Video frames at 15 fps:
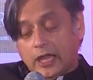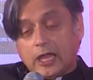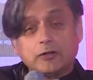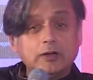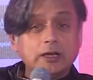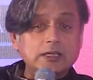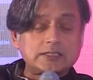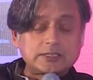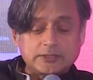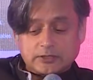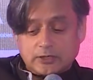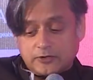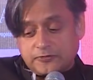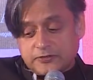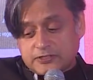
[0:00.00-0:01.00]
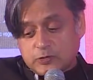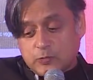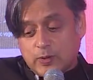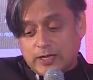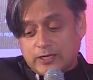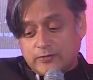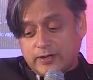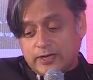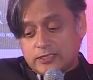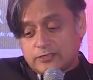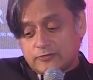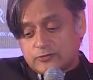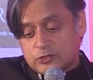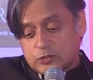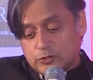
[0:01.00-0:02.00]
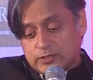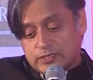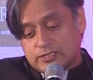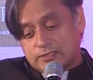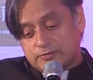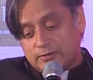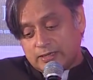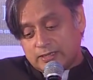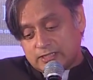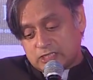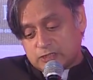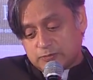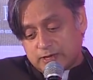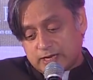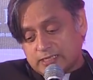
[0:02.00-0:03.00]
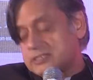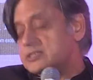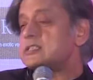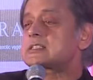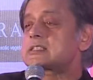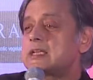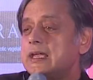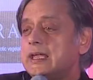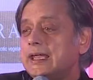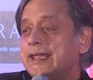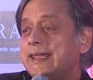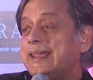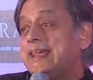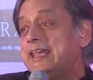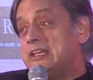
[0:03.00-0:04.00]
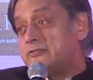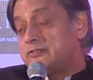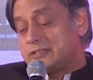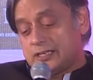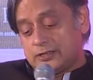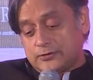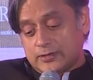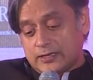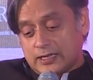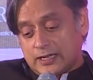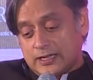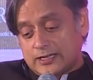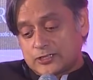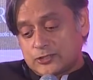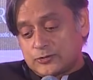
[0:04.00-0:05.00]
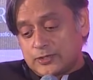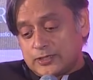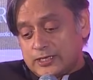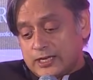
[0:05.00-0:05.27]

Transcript: A religion that offers a wide range of choice in religious practice, even in regard to the